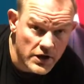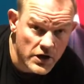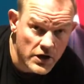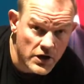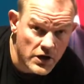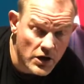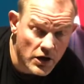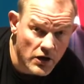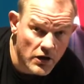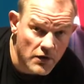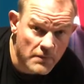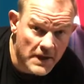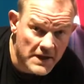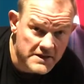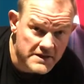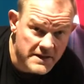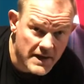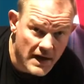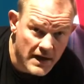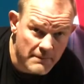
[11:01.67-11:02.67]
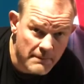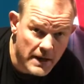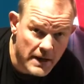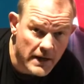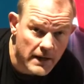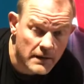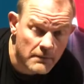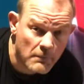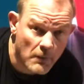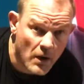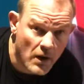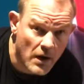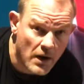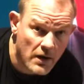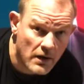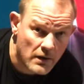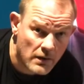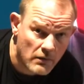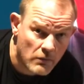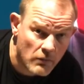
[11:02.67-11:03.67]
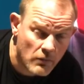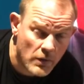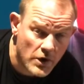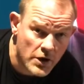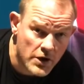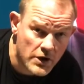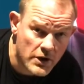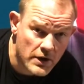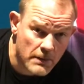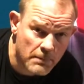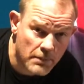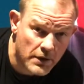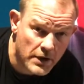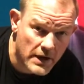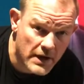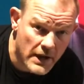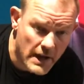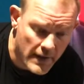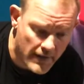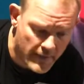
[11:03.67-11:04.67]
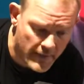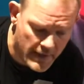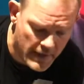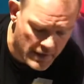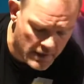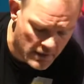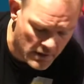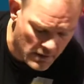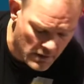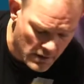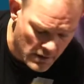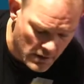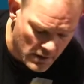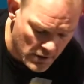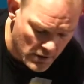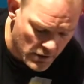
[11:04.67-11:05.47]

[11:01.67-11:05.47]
You can go back, stand back, admire where you're going to put it, and then